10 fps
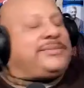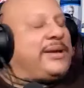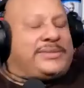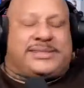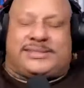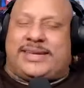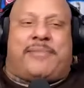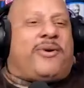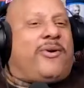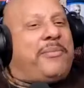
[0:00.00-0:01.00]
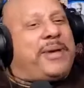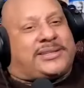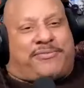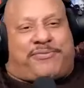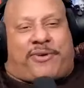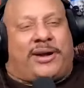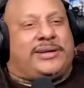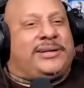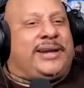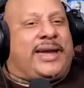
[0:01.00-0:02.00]
that, was his day. I'm going back to
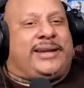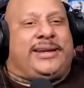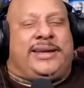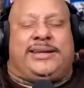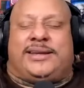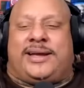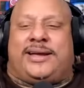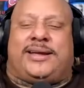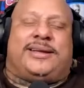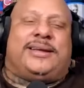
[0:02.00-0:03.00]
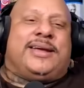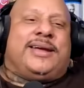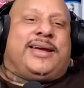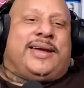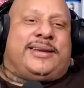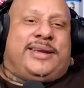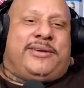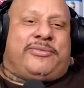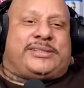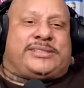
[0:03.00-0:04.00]
fart and, and eat uh and
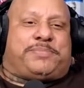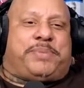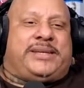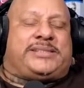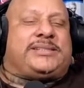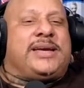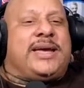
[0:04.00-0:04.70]
eat Reese's pieces.